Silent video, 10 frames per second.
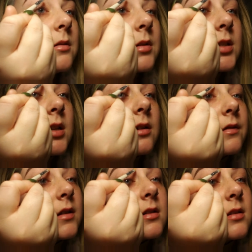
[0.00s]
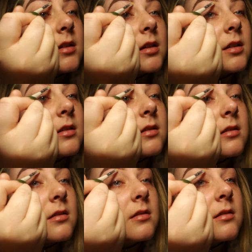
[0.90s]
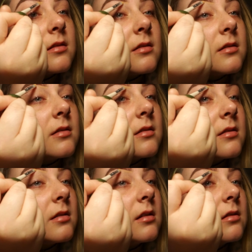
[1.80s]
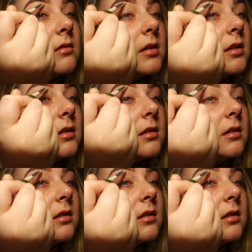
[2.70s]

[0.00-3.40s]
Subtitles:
But yeah, first I just slowly